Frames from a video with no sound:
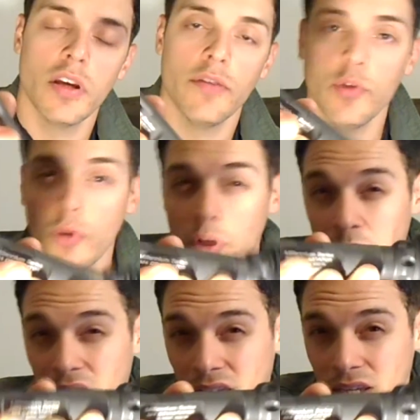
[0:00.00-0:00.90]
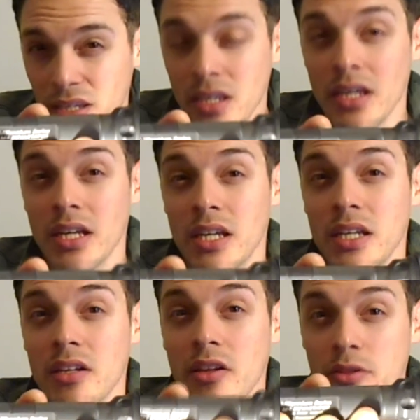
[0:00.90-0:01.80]
If you want to pay
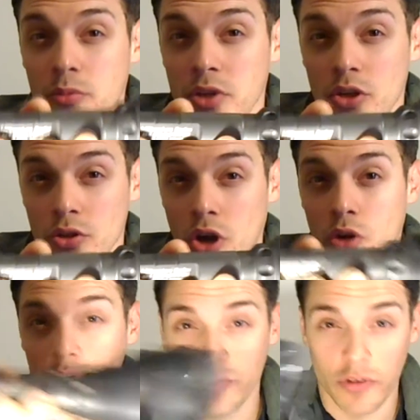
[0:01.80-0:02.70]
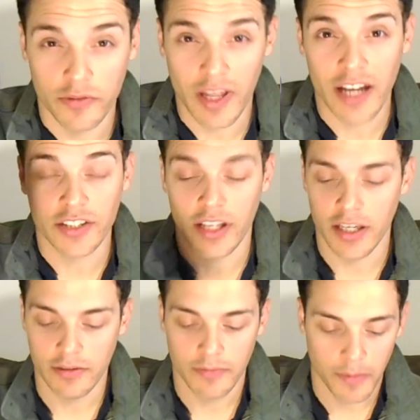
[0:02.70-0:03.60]
like $300 for a flashlight.
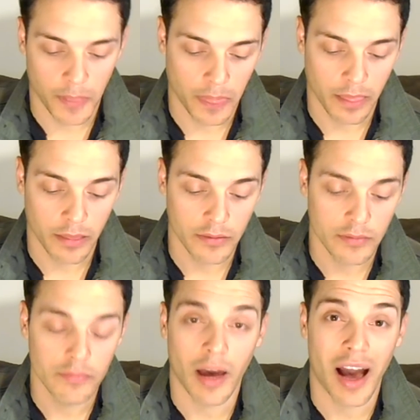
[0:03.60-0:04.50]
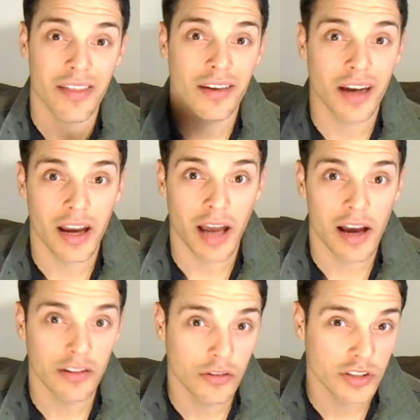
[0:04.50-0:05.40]
I think
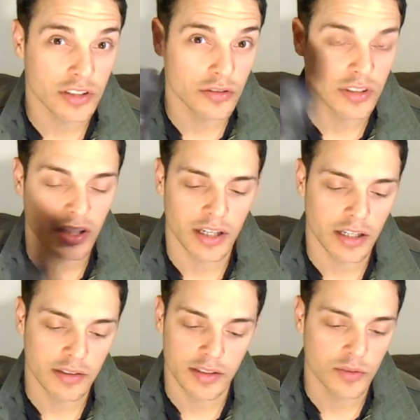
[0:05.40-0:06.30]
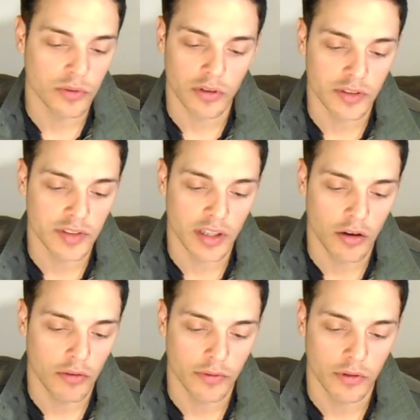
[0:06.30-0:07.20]
I looked and looked. I got this one on
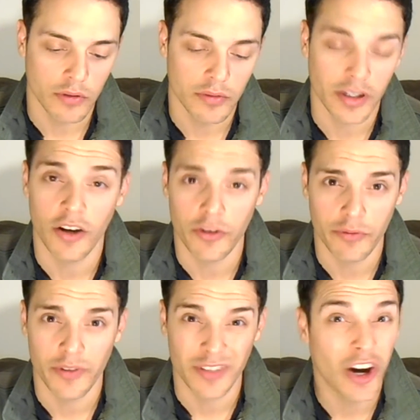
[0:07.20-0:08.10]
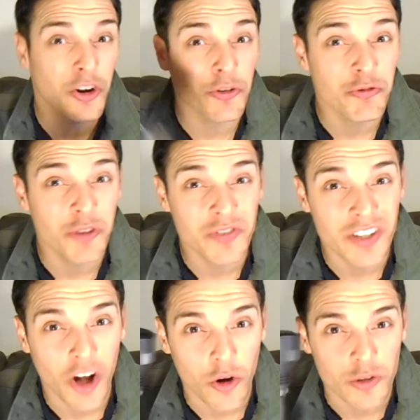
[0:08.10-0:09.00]
sale for like
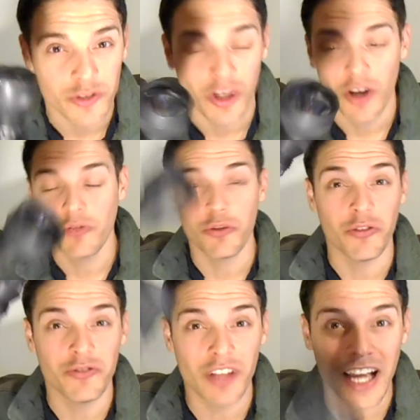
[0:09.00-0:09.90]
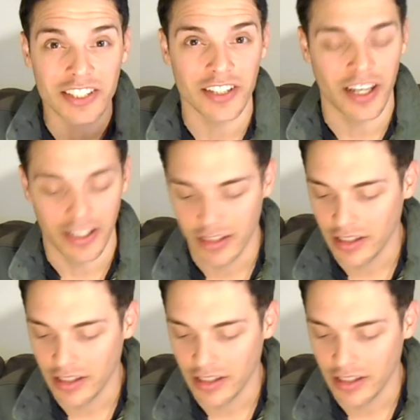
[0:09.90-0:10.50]
$150 for a flashlight.